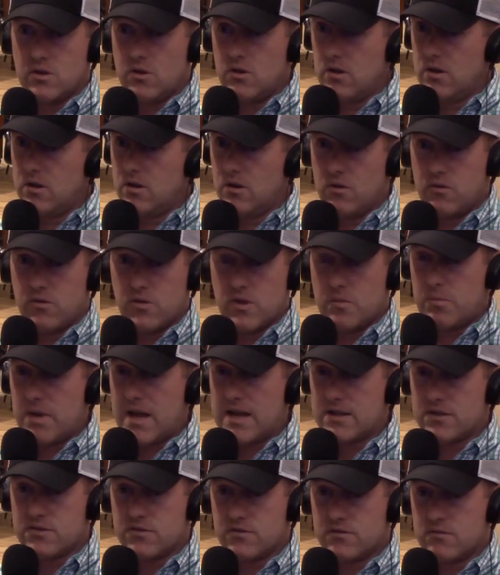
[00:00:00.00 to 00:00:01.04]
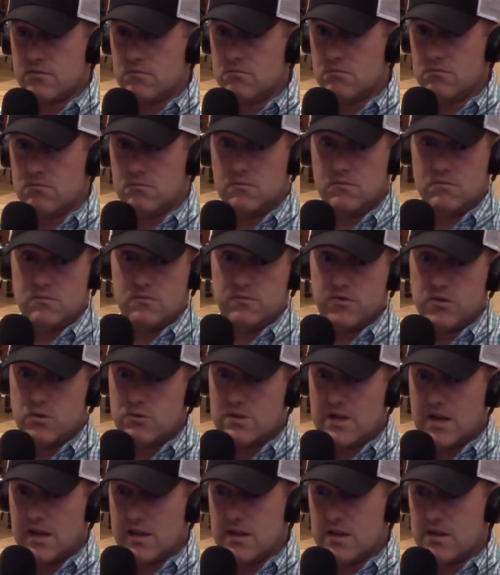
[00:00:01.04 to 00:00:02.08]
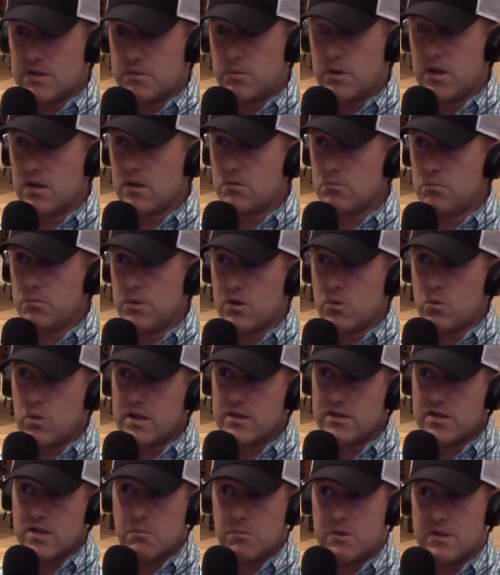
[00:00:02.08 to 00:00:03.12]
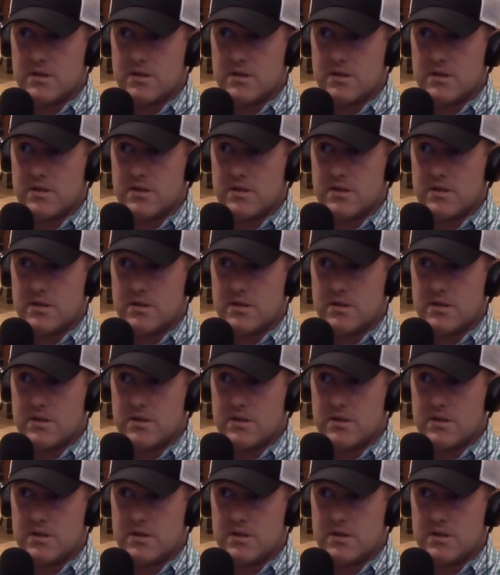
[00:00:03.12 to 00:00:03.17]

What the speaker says: over the past few decades by quite some.